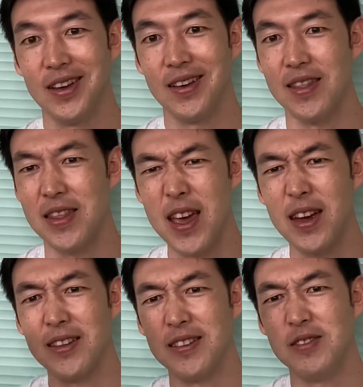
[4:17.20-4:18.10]
They are
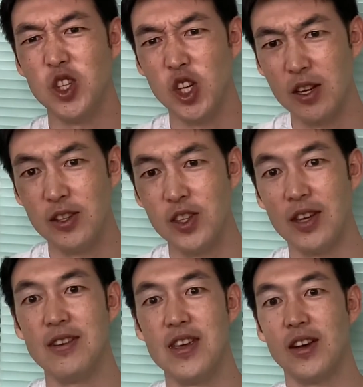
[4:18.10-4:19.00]
the
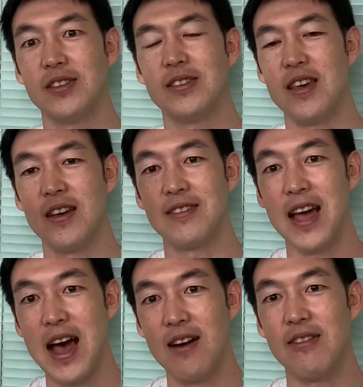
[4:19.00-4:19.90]
genius. They are
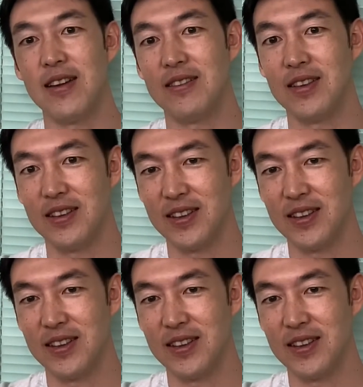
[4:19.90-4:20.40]
talented